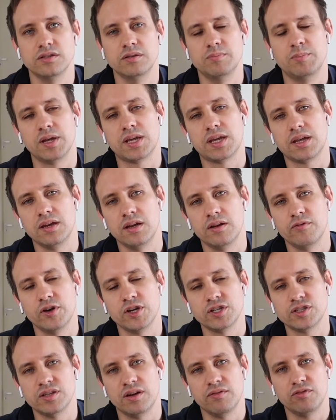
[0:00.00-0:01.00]
to Peking
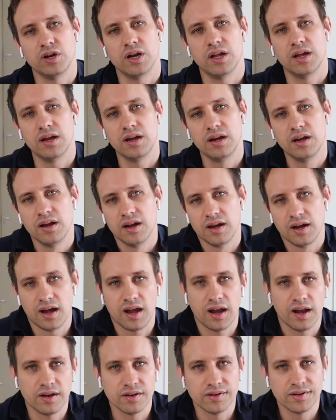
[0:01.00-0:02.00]
University every day.
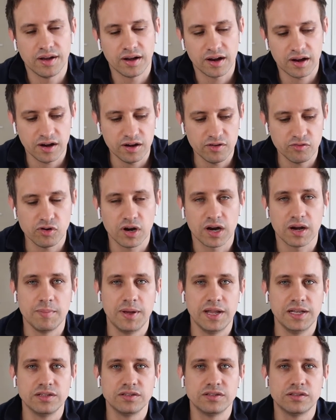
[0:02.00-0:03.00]
And I kind of
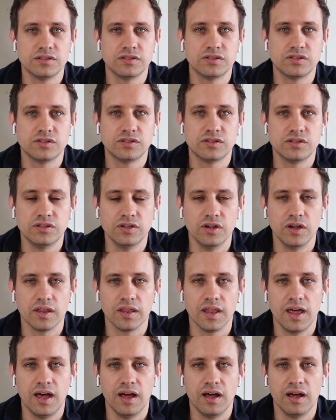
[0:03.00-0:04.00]
recommend doing
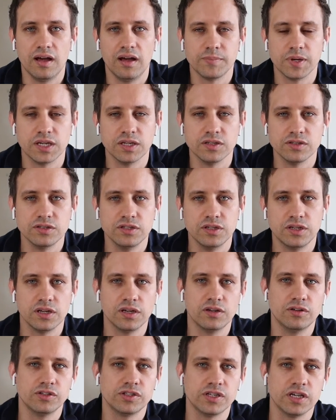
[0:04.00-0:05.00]
that because you
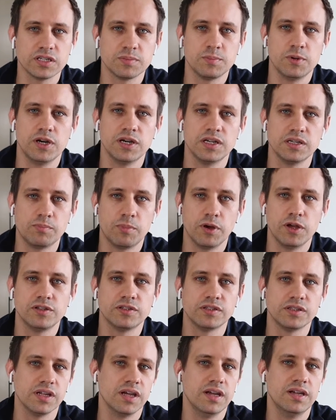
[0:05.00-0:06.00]
can also experience both
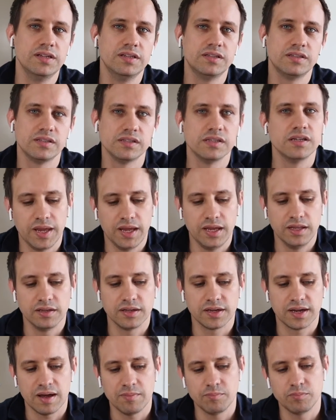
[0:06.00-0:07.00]
sides. In
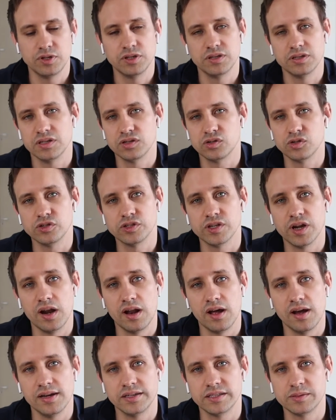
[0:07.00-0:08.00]
the campus is also
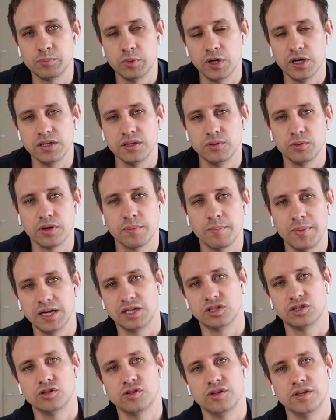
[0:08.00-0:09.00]
nice, but you want to
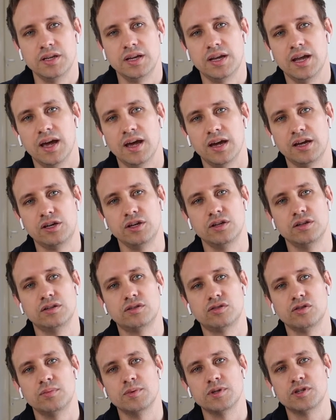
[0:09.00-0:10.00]
make sure that you get a good
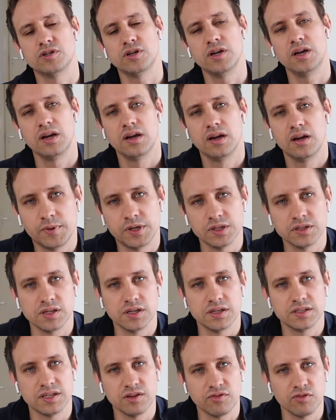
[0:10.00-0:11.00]
dormitory because
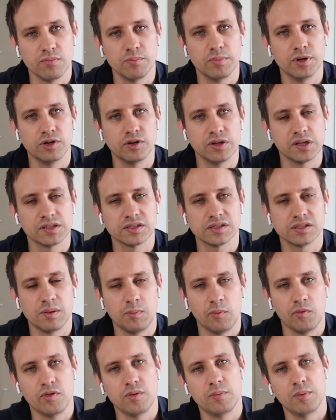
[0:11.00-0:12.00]
there are different buildings. Some
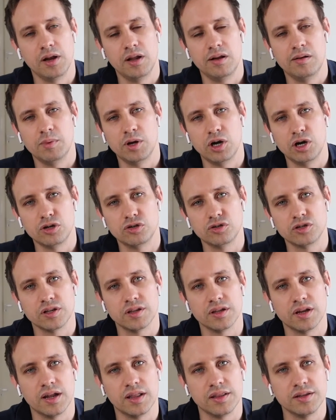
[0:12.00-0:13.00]
of them are a little bit older
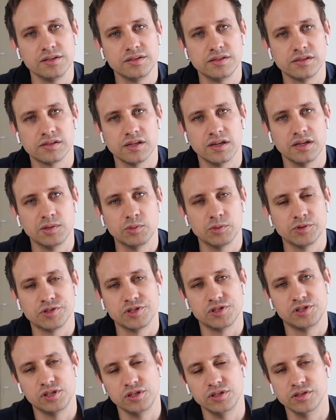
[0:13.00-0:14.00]
than others, so you want to
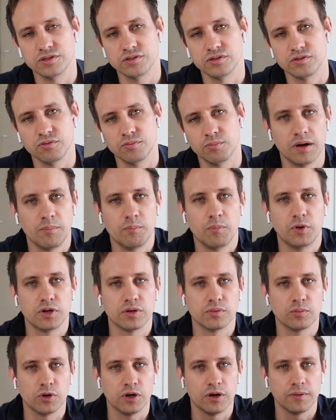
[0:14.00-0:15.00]
choose a
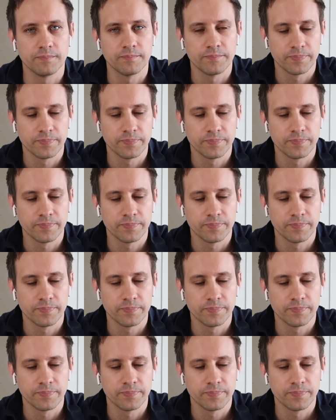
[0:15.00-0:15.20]
modern one.